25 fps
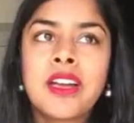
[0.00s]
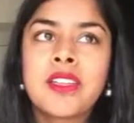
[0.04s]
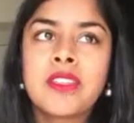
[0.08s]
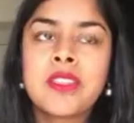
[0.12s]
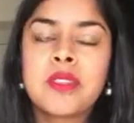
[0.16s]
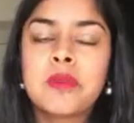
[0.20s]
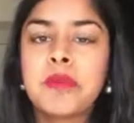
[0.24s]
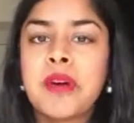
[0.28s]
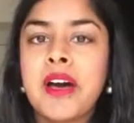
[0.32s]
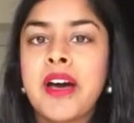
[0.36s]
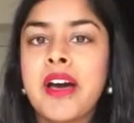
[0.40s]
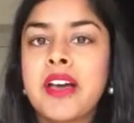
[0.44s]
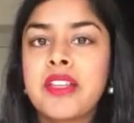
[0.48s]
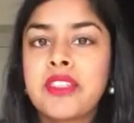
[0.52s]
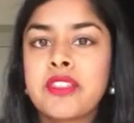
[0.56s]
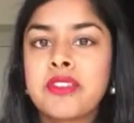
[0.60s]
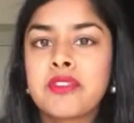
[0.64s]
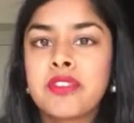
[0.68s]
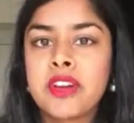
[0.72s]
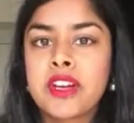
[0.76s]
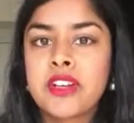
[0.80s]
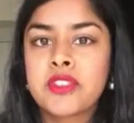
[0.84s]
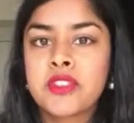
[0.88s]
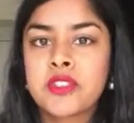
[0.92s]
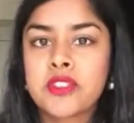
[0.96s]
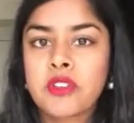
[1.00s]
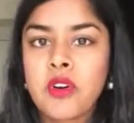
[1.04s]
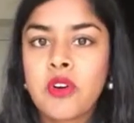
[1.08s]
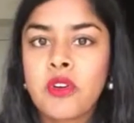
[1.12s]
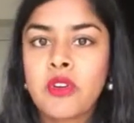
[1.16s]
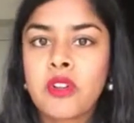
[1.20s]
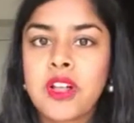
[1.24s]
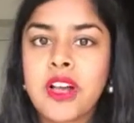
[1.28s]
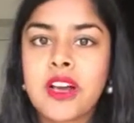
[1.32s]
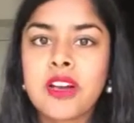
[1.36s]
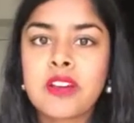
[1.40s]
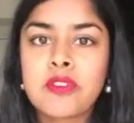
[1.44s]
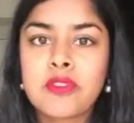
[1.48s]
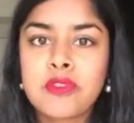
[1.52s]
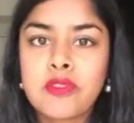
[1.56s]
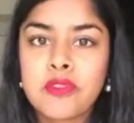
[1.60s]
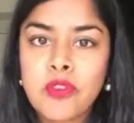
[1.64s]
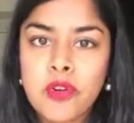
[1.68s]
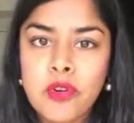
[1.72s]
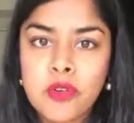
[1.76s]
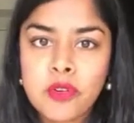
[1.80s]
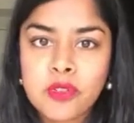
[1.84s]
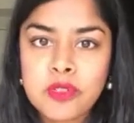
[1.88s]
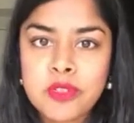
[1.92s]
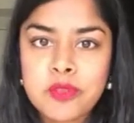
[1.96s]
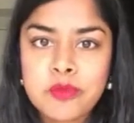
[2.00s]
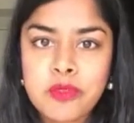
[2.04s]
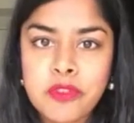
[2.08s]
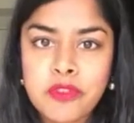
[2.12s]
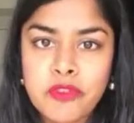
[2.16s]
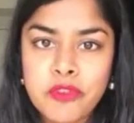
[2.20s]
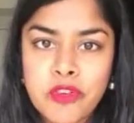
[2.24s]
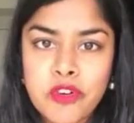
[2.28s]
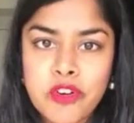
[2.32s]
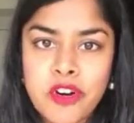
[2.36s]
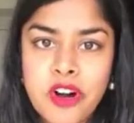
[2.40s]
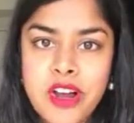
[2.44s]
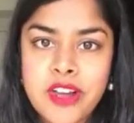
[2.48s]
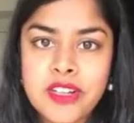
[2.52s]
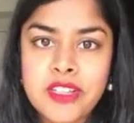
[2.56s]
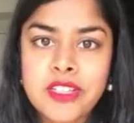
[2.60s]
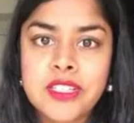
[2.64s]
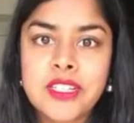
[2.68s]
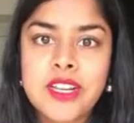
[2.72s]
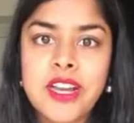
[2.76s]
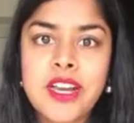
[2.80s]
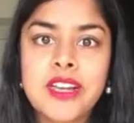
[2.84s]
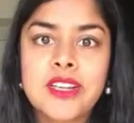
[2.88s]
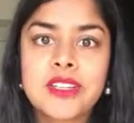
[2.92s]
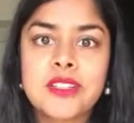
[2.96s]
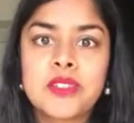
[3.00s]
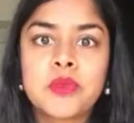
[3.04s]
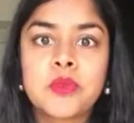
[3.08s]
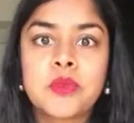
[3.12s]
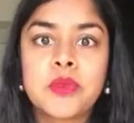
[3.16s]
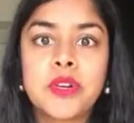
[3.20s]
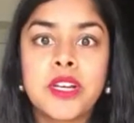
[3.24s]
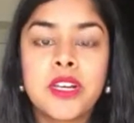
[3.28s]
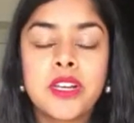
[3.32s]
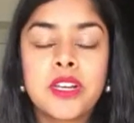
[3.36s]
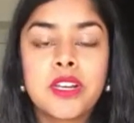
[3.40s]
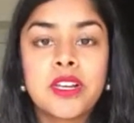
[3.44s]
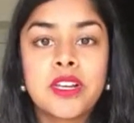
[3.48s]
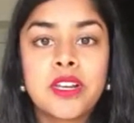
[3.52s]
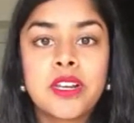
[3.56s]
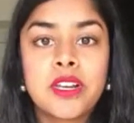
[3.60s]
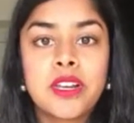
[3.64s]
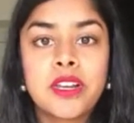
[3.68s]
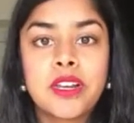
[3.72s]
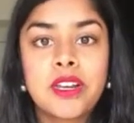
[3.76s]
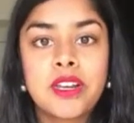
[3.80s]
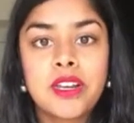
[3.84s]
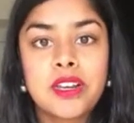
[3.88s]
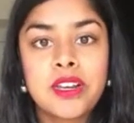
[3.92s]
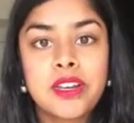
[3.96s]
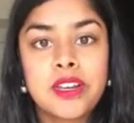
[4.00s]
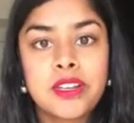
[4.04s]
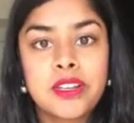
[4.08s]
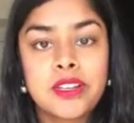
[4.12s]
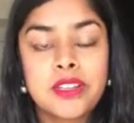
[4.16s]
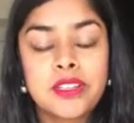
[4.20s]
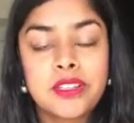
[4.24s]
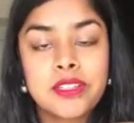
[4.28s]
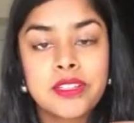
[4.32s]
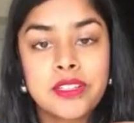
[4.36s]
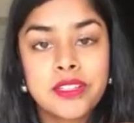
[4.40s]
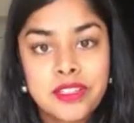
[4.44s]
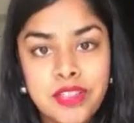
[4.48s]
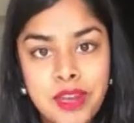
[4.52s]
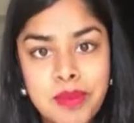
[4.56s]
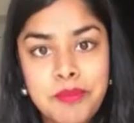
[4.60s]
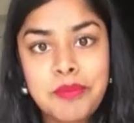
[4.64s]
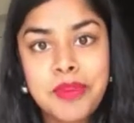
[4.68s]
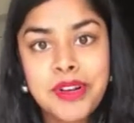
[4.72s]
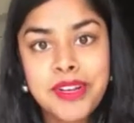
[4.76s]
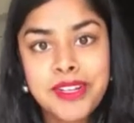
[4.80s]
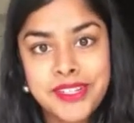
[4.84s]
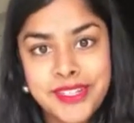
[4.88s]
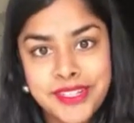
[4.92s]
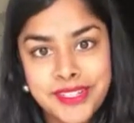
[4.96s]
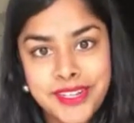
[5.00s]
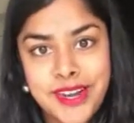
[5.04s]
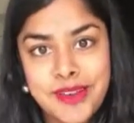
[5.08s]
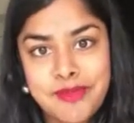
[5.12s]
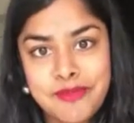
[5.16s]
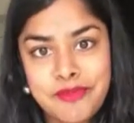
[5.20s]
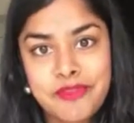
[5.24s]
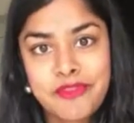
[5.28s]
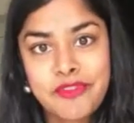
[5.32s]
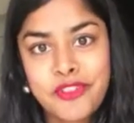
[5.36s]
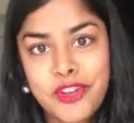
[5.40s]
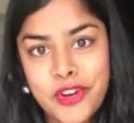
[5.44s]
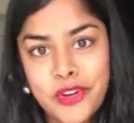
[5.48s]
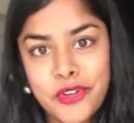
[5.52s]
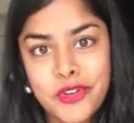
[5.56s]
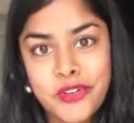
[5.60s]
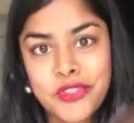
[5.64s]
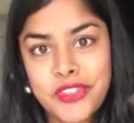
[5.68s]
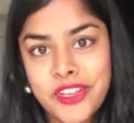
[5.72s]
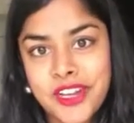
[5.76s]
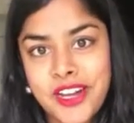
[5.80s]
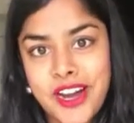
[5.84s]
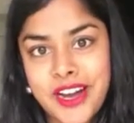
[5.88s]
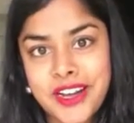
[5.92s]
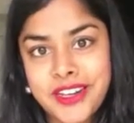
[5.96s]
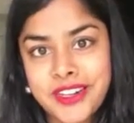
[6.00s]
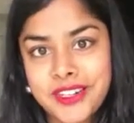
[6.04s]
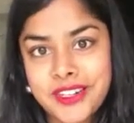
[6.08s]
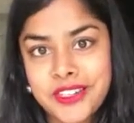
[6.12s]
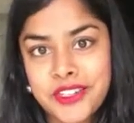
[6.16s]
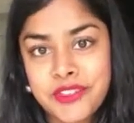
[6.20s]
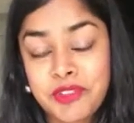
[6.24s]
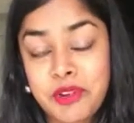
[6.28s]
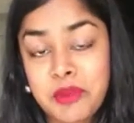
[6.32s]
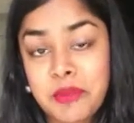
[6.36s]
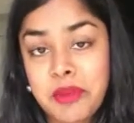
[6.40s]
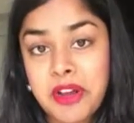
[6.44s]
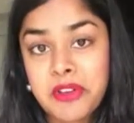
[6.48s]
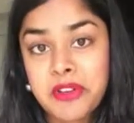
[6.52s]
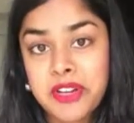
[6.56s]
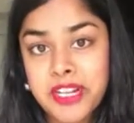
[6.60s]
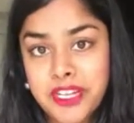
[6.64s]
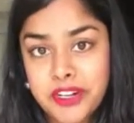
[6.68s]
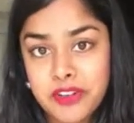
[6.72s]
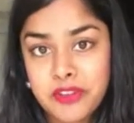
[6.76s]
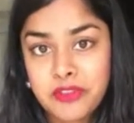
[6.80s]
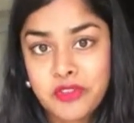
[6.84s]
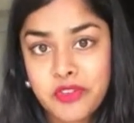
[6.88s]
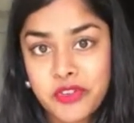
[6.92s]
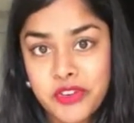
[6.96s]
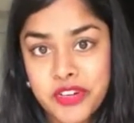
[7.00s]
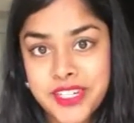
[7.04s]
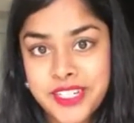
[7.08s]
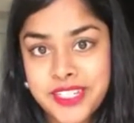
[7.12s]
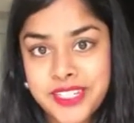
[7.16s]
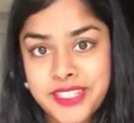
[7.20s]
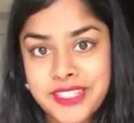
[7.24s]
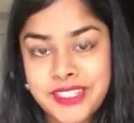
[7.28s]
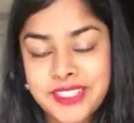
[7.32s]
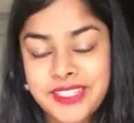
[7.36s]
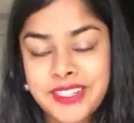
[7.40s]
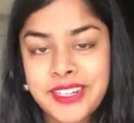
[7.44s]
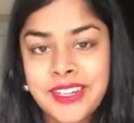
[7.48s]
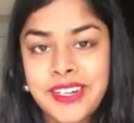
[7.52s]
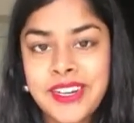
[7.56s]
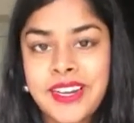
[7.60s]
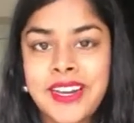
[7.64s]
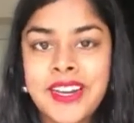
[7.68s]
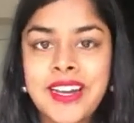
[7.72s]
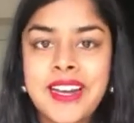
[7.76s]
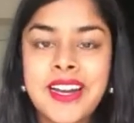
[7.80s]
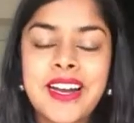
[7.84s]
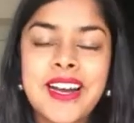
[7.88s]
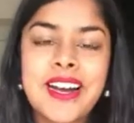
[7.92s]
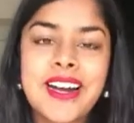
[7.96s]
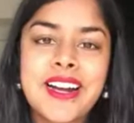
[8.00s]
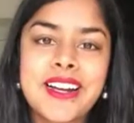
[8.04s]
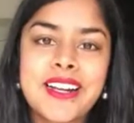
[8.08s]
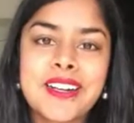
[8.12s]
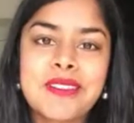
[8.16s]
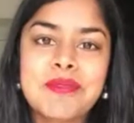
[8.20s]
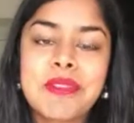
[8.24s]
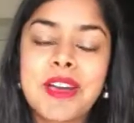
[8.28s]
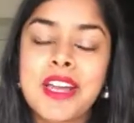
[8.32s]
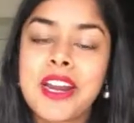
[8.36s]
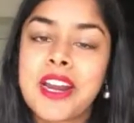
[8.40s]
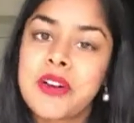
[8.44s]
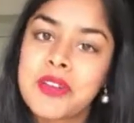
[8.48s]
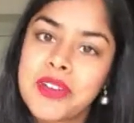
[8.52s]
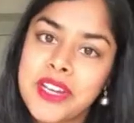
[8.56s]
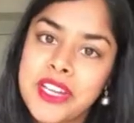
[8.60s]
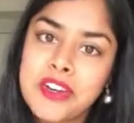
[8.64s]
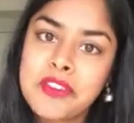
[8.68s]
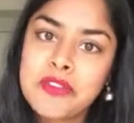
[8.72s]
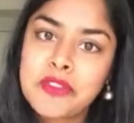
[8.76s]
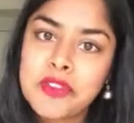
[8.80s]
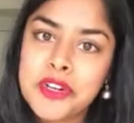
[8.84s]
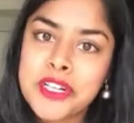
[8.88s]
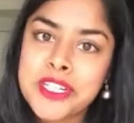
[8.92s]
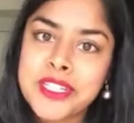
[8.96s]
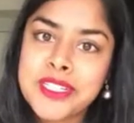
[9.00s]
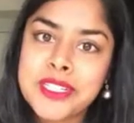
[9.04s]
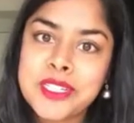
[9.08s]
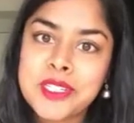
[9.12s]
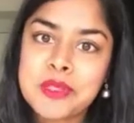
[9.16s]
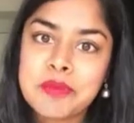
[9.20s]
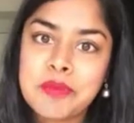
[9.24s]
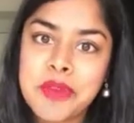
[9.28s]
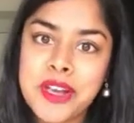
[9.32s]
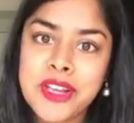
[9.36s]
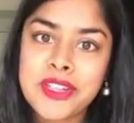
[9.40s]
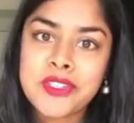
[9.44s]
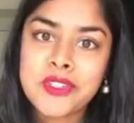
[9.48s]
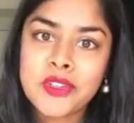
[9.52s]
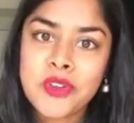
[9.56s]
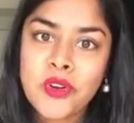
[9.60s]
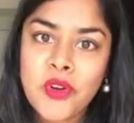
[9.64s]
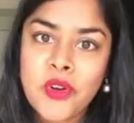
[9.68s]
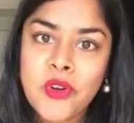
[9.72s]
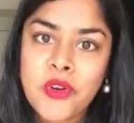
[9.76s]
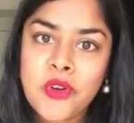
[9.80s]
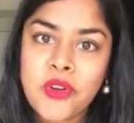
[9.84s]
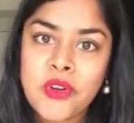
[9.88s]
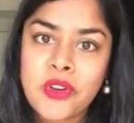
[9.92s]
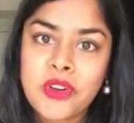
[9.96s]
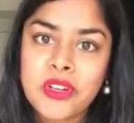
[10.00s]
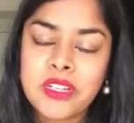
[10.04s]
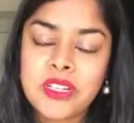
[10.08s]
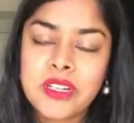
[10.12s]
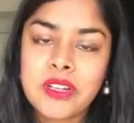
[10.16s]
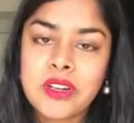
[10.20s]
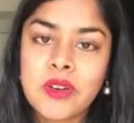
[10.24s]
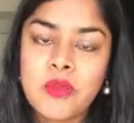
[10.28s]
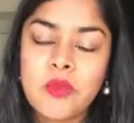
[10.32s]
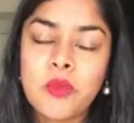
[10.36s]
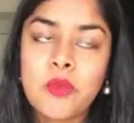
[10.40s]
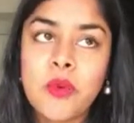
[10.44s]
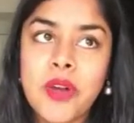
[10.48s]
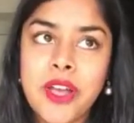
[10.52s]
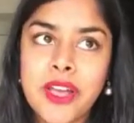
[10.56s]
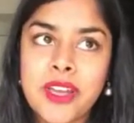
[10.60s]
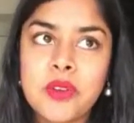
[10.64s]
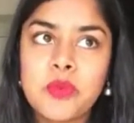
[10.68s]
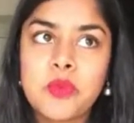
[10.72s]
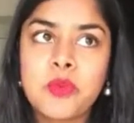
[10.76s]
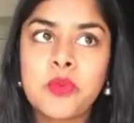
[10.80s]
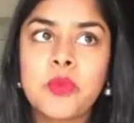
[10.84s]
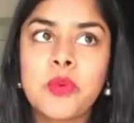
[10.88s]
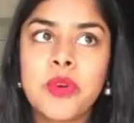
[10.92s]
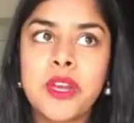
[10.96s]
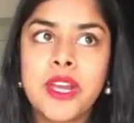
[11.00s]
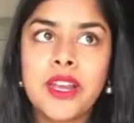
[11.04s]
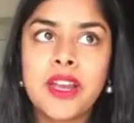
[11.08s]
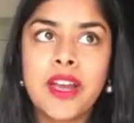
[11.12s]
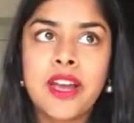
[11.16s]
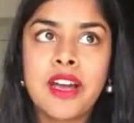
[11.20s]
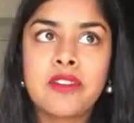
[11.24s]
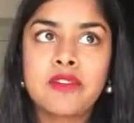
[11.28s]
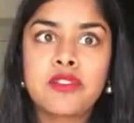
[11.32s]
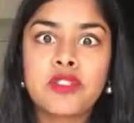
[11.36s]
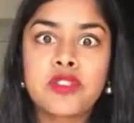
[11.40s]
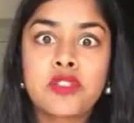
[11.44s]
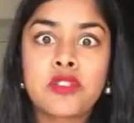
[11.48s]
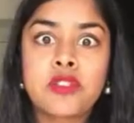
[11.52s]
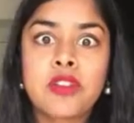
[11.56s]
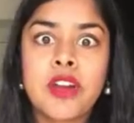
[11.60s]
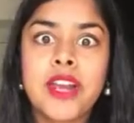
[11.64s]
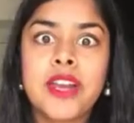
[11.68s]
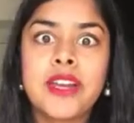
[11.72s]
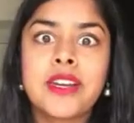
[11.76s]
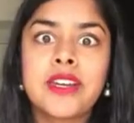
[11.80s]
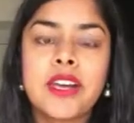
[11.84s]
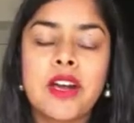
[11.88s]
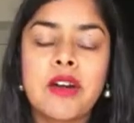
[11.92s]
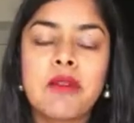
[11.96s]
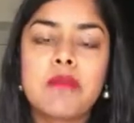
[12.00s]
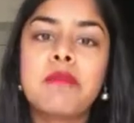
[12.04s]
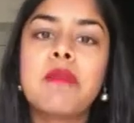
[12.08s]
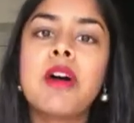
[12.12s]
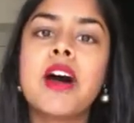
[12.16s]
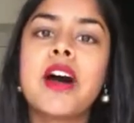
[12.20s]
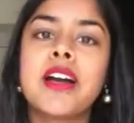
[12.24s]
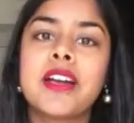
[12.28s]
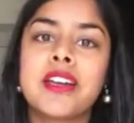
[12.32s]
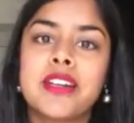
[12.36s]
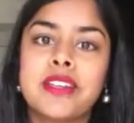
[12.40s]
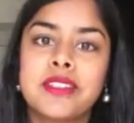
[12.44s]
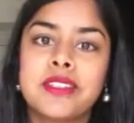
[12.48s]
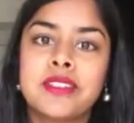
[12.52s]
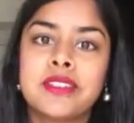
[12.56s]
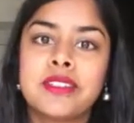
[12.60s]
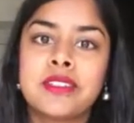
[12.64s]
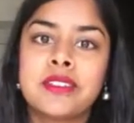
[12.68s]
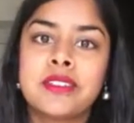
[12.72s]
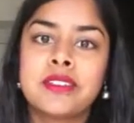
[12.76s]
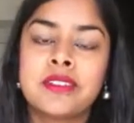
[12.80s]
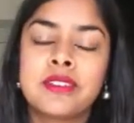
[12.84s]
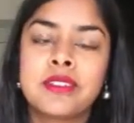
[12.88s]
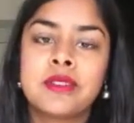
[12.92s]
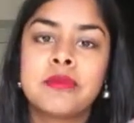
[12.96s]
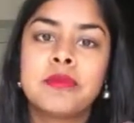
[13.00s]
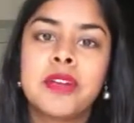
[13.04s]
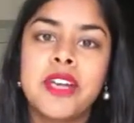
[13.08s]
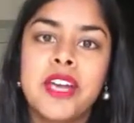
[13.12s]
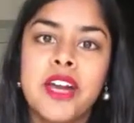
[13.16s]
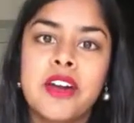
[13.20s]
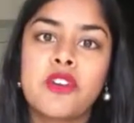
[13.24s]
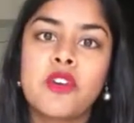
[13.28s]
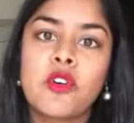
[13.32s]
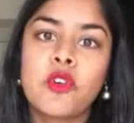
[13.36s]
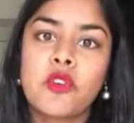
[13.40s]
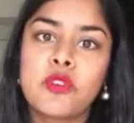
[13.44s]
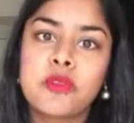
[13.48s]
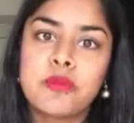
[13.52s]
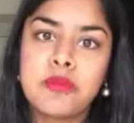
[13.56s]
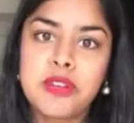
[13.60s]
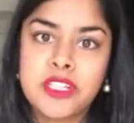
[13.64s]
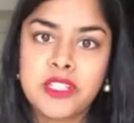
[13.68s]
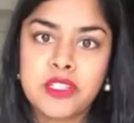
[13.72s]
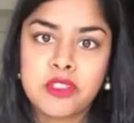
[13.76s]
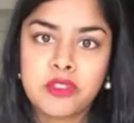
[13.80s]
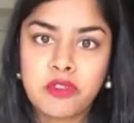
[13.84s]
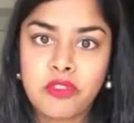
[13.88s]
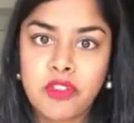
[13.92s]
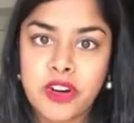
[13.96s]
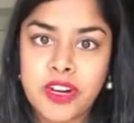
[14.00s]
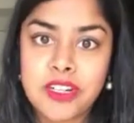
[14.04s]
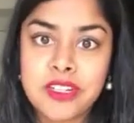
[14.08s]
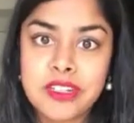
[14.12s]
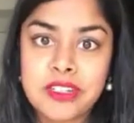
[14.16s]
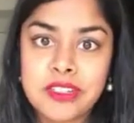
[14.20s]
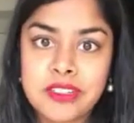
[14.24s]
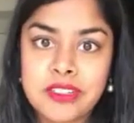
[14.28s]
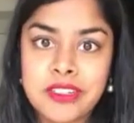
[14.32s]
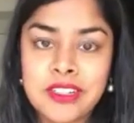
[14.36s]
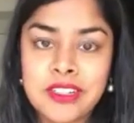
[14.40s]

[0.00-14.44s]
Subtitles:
The path of our soul unfolds before us as we step by step follow the guidance from our inner voice. And our inner voice is best heard when we have trained our mind to be our own best friend.